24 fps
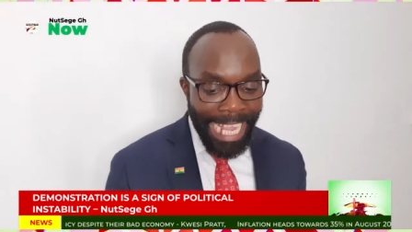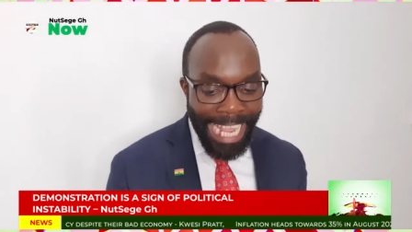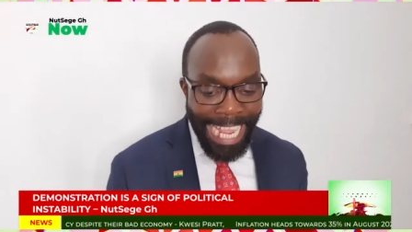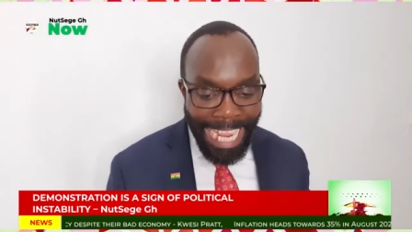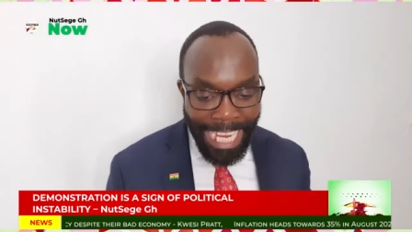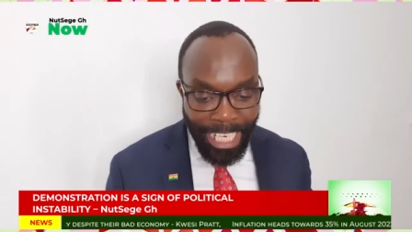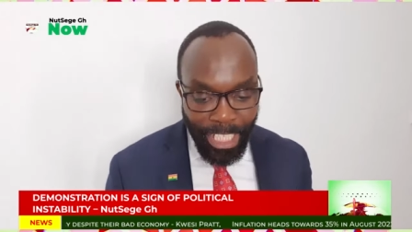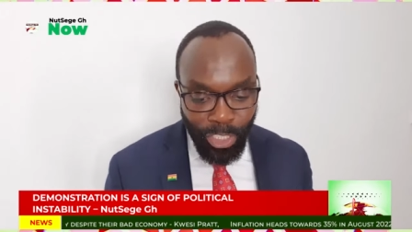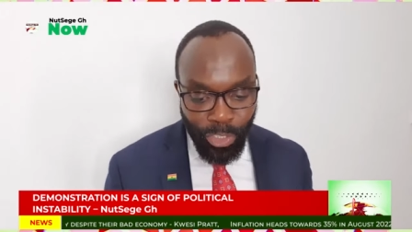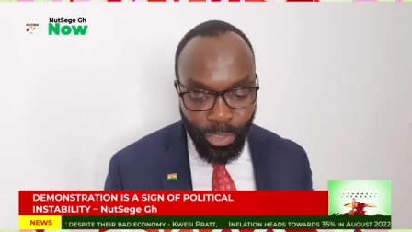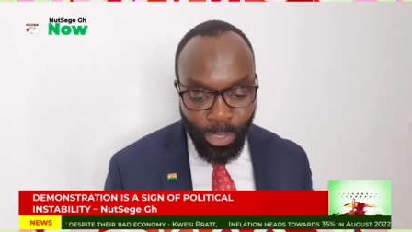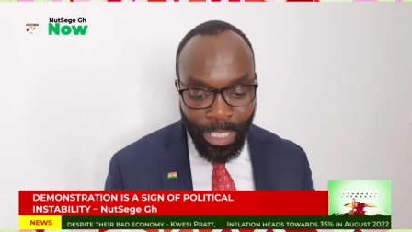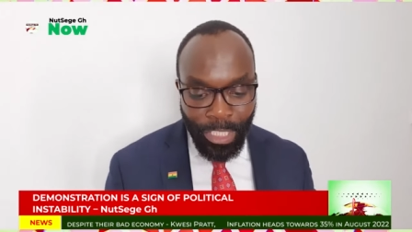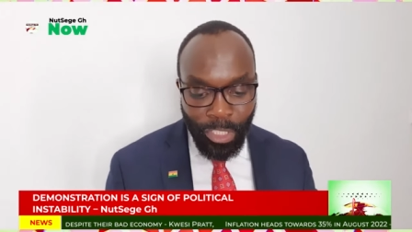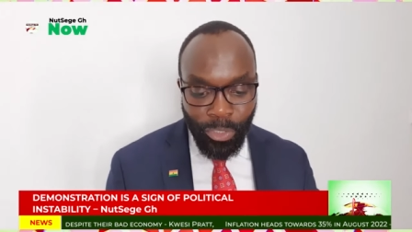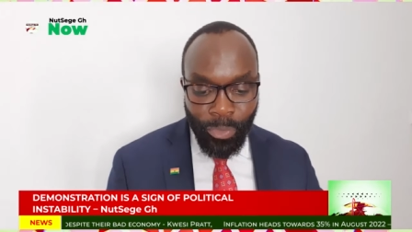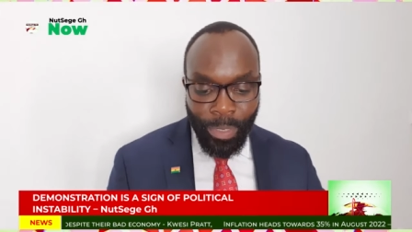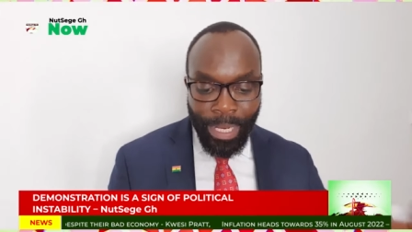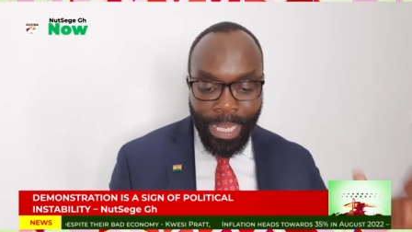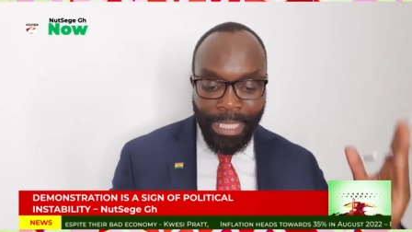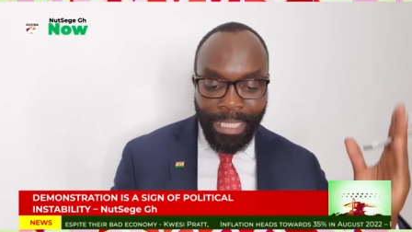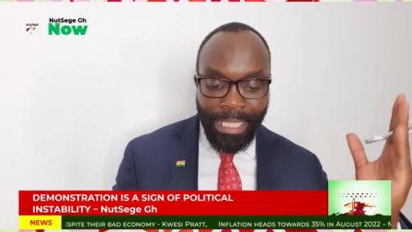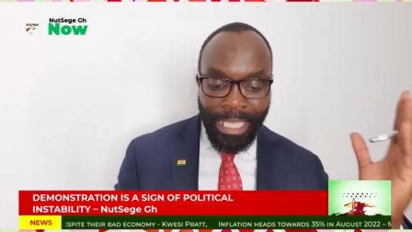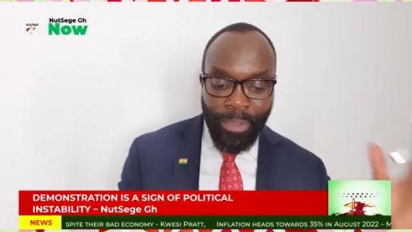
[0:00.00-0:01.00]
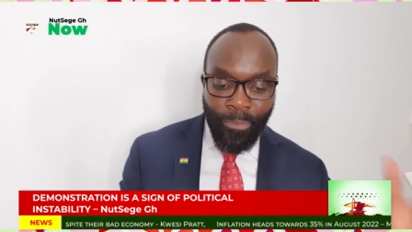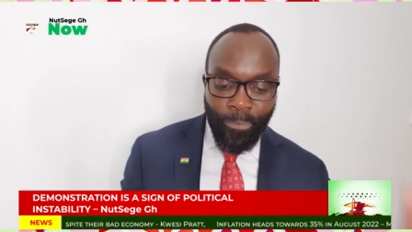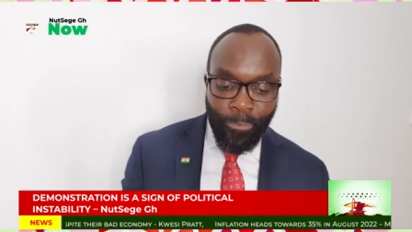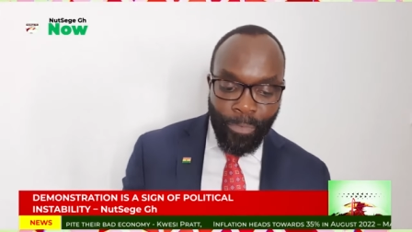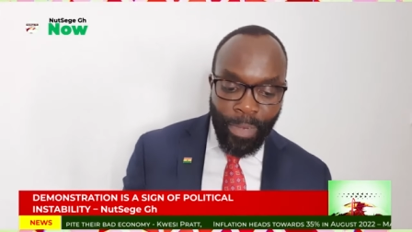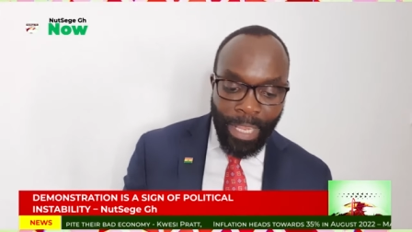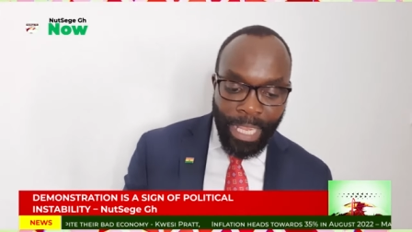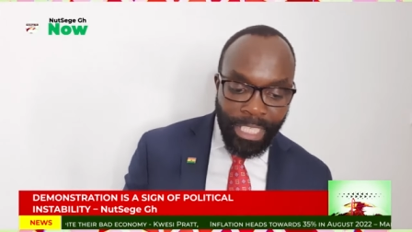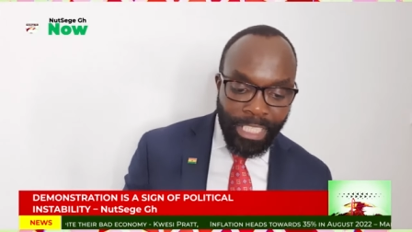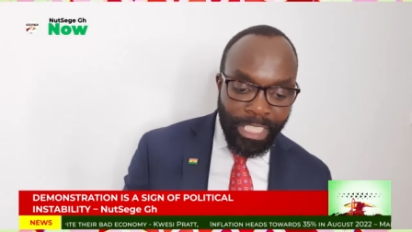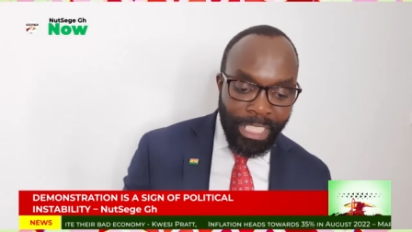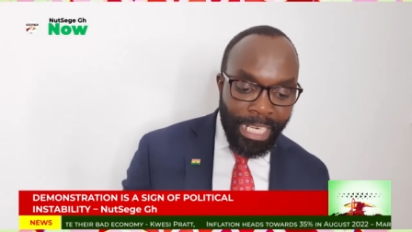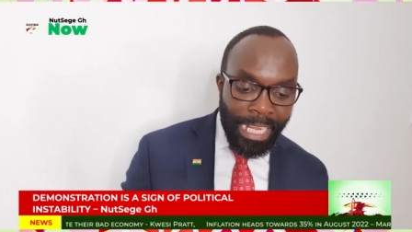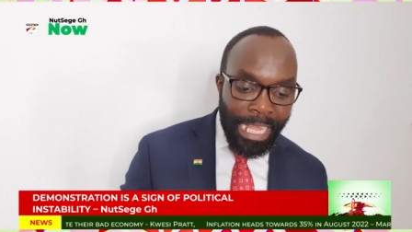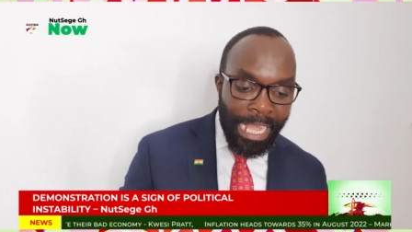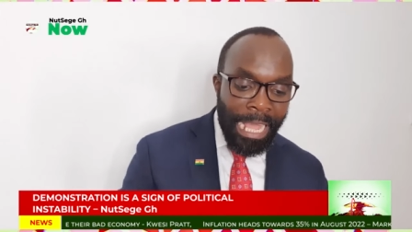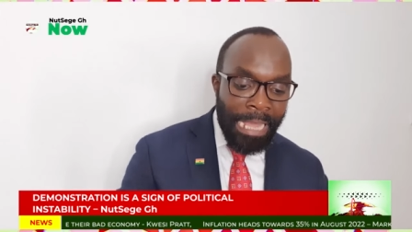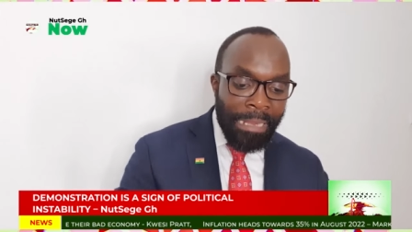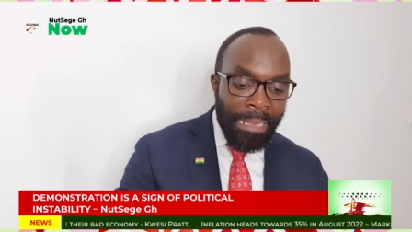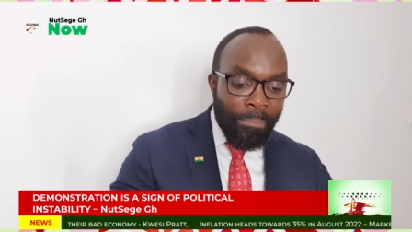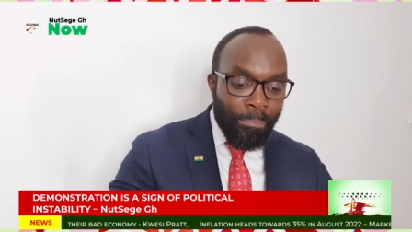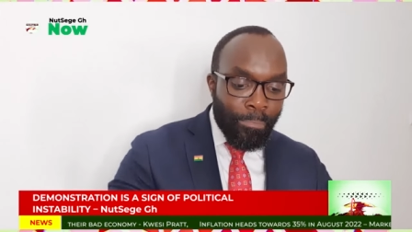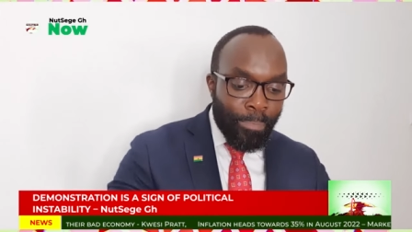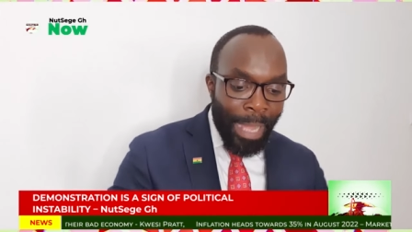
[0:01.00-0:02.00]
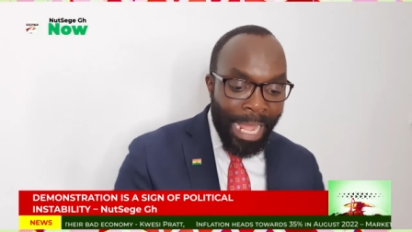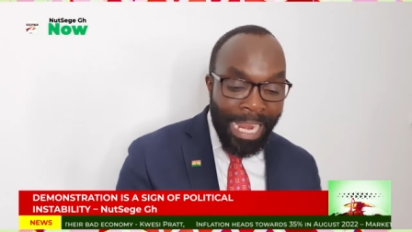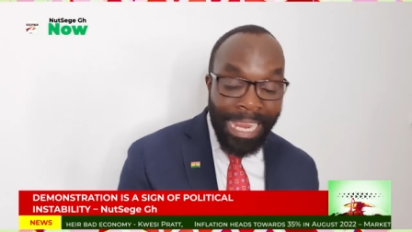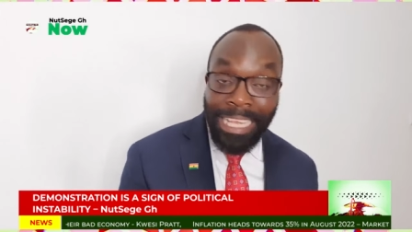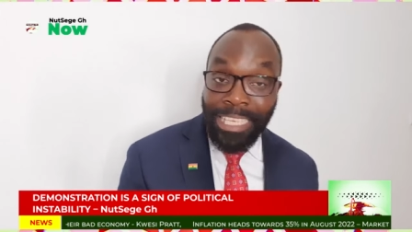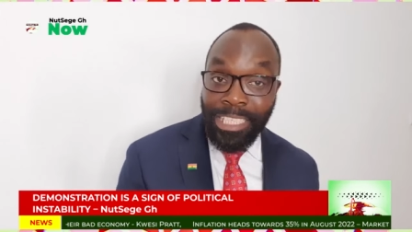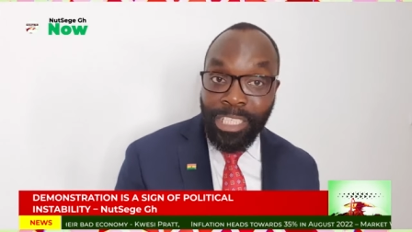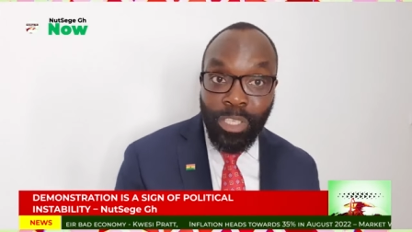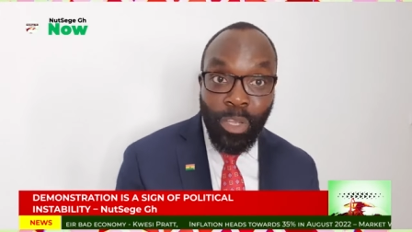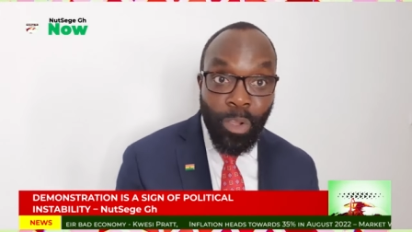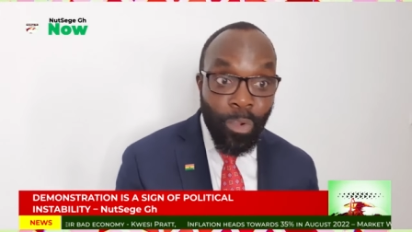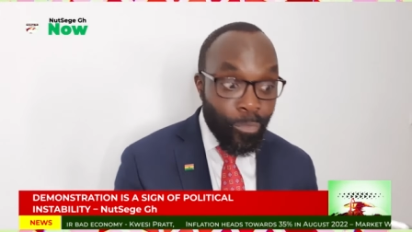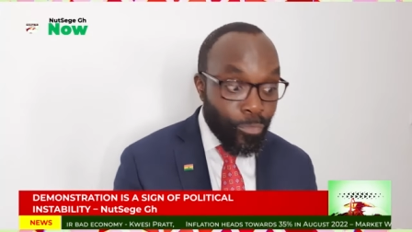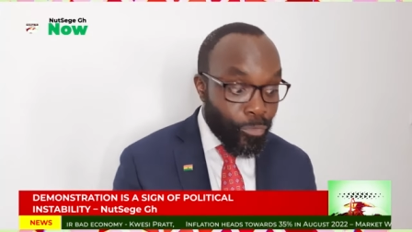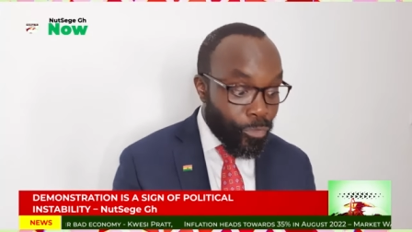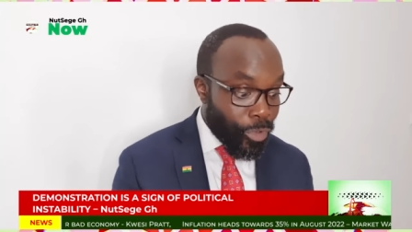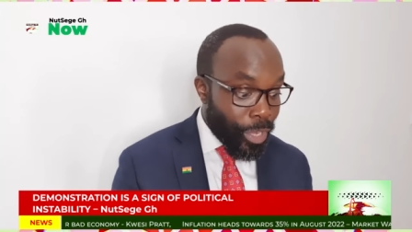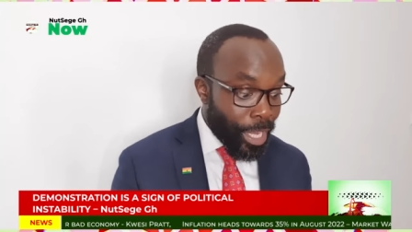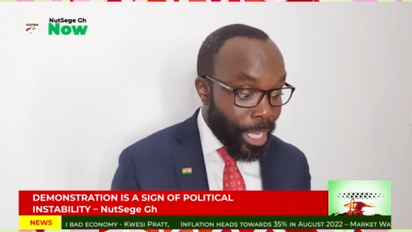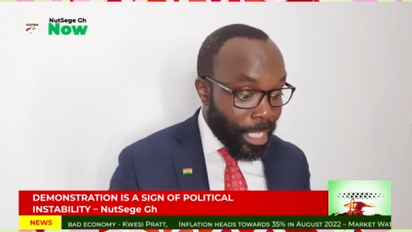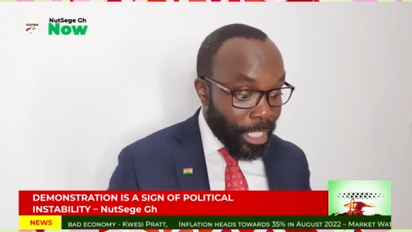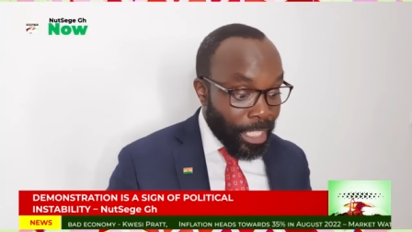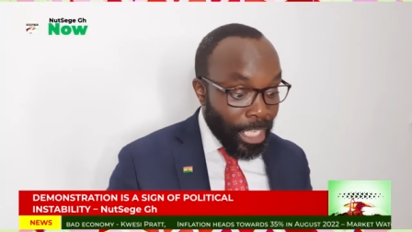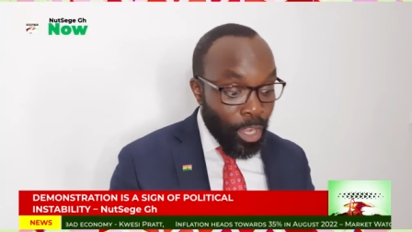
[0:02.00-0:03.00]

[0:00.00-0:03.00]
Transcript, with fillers: interest rate, inflation, and balance of trade,